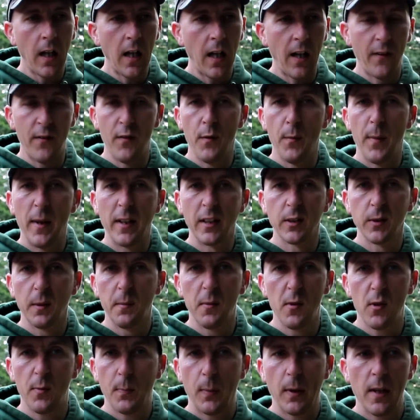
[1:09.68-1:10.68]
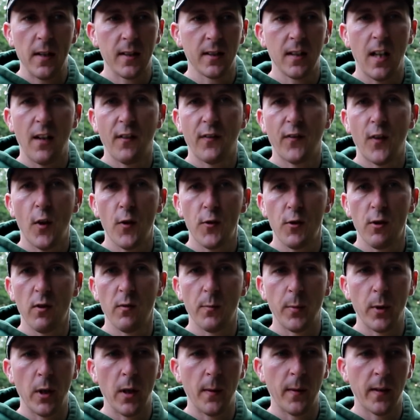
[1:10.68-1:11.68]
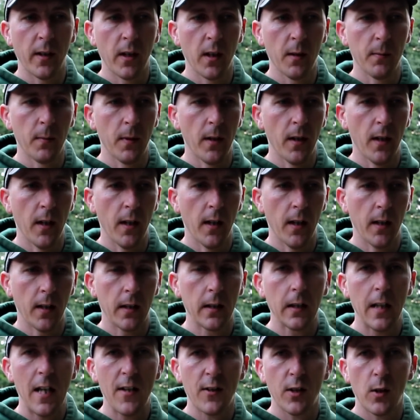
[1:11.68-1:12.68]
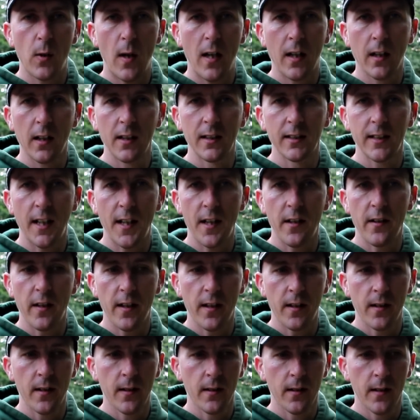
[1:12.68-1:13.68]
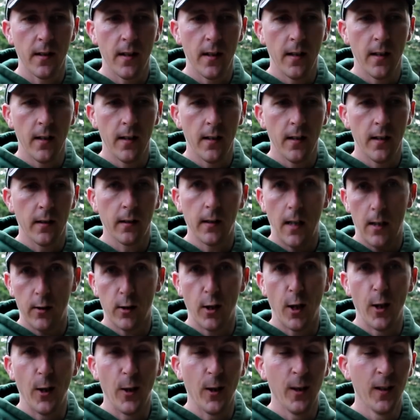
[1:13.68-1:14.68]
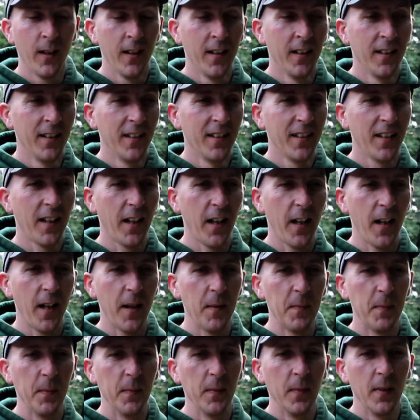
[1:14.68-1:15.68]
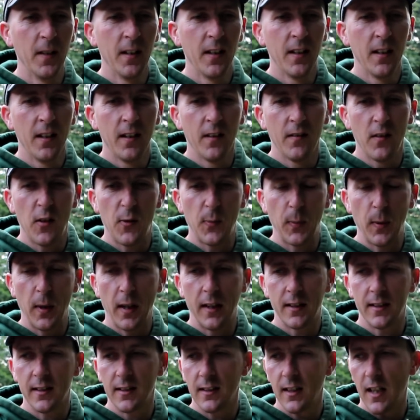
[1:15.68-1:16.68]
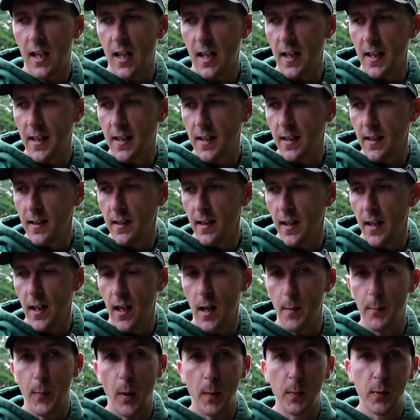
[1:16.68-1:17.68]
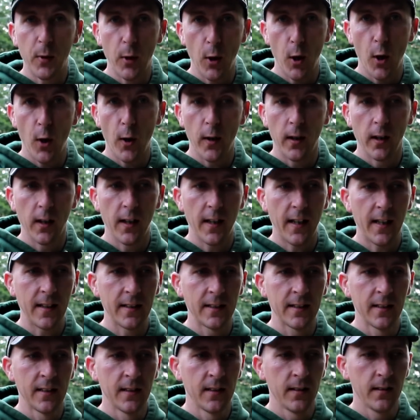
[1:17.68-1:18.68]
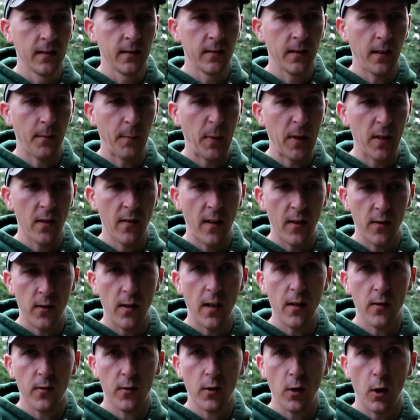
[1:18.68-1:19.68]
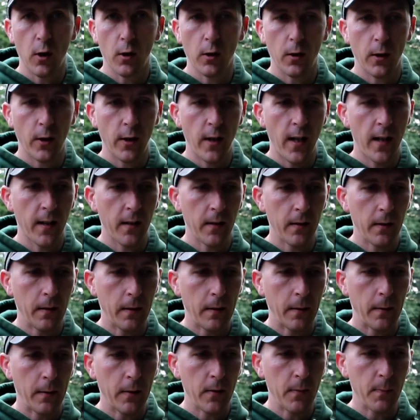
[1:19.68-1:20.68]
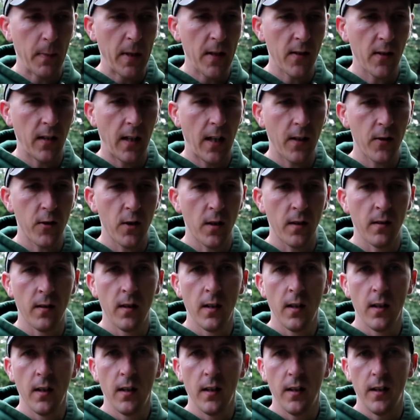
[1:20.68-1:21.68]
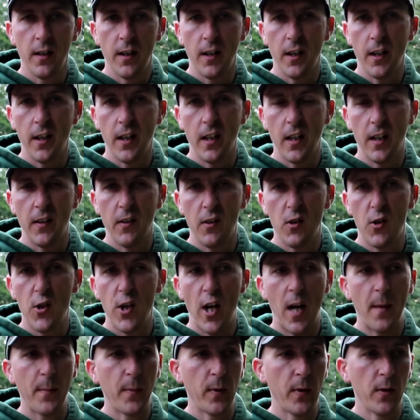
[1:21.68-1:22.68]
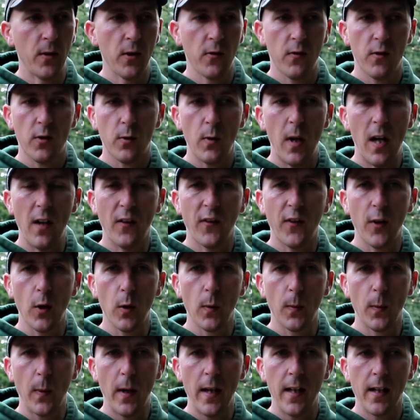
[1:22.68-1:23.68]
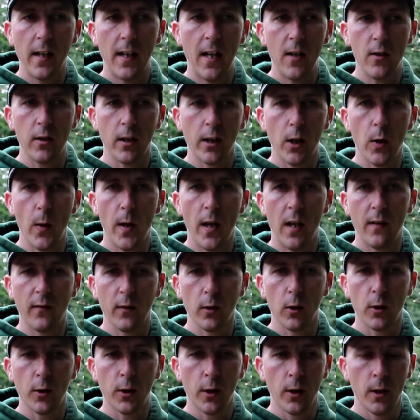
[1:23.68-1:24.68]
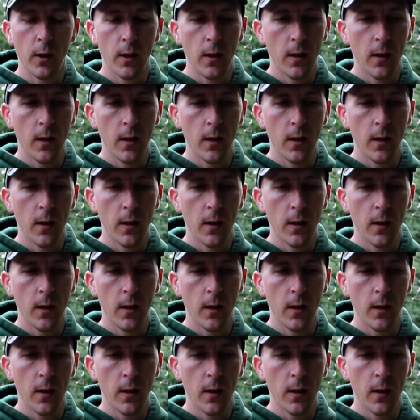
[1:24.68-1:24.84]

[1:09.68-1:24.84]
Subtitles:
I've never been to it, but there's places like Foster's of Birmingham, Glasgow Angling Centre in Glasgow. There's places like Bobco in Leeds. I've been to that. That's got a great bit of selection. There's Chapman's. There's quite a few where you can actually go in and have a look